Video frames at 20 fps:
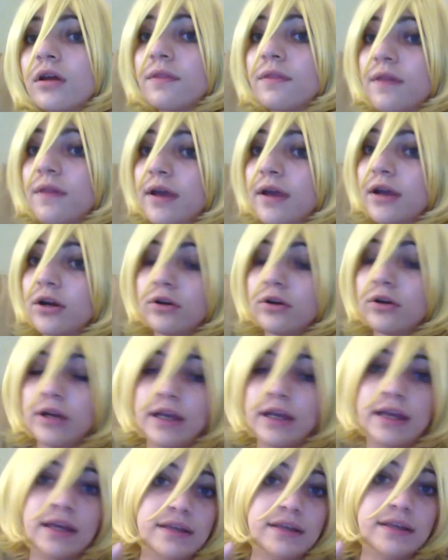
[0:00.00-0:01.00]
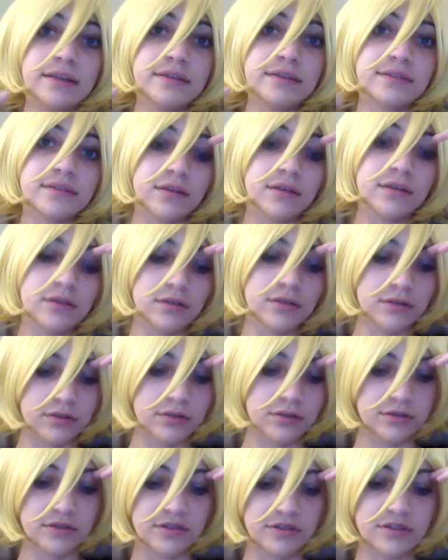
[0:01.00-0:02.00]
there is
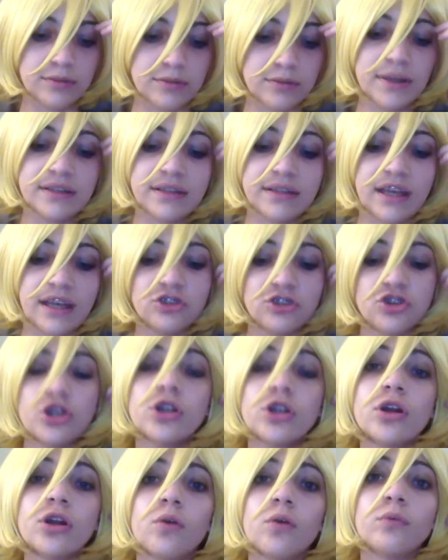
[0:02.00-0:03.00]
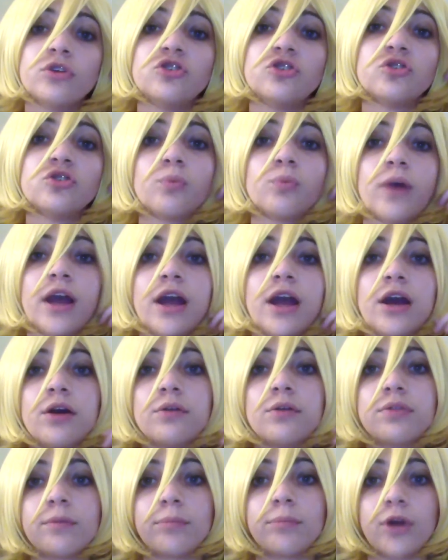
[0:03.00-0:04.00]
cementation, which is where
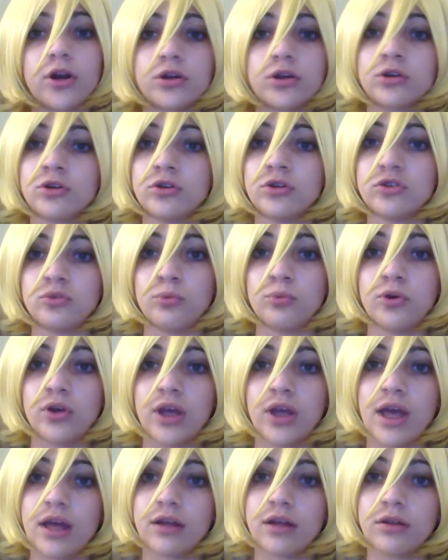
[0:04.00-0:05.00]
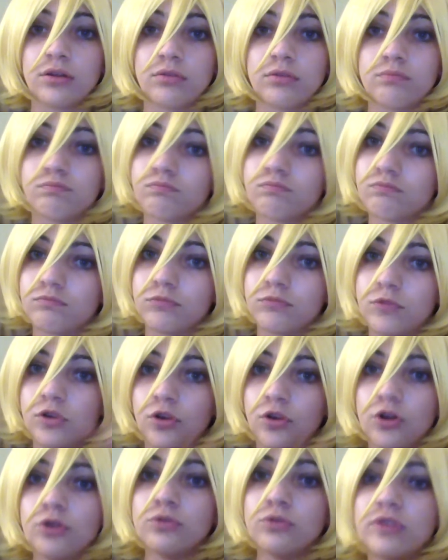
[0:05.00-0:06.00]
the particles will get
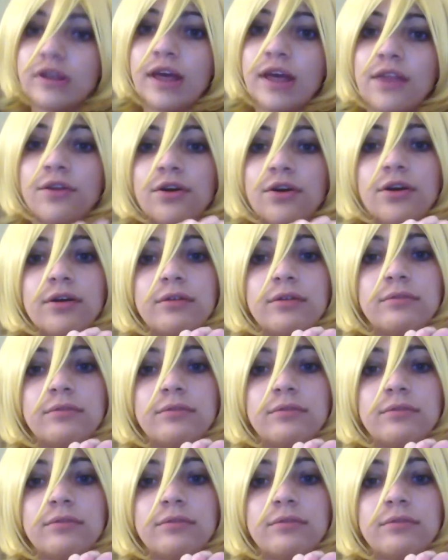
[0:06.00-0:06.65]
glued together.